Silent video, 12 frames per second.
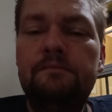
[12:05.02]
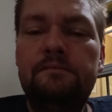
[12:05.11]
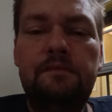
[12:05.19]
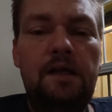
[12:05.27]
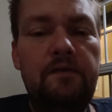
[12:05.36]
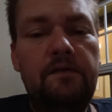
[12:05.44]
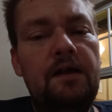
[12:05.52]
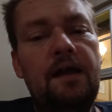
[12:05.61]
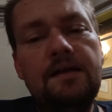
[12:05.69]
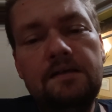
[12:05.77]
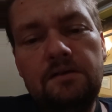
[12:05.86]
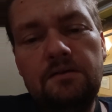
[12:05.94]
not even going to
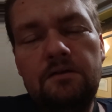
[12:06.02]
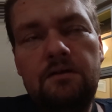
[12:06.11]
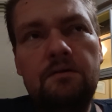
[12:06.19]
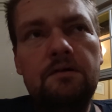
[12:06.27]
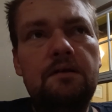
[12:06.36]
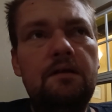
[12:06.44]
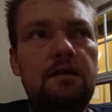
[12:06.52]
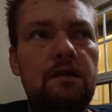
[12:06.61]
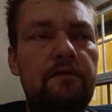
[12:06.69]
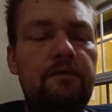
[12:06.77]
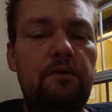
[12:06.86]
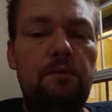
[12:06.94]
ask you to do it.
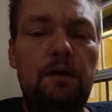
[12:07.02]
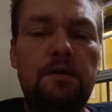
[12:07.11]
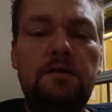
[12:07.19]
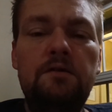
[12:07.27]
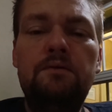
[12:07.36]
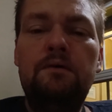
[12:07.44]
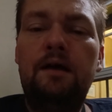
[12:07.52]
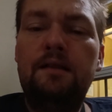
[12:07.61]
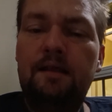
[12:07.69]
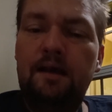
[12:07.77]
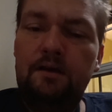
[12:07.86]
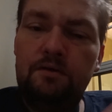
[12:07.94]
If you want to, I
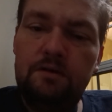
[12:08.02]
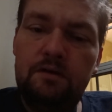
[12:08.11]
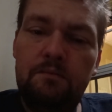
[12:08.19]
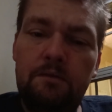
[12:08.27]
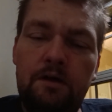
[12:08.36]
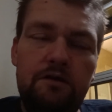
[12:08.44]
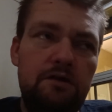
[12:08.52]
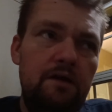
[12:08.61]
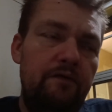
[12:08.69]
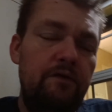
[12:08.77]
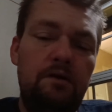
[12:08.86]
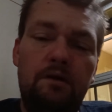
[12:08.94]
thank you so much.
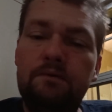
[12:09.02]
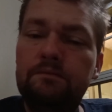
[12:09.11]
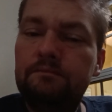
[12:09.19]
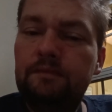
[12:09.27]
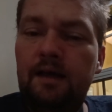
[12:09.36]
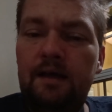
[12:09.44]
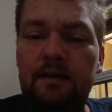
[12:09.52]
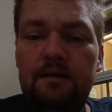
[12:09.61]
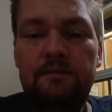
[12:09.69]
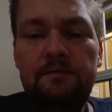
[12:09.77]
If you don't, hey,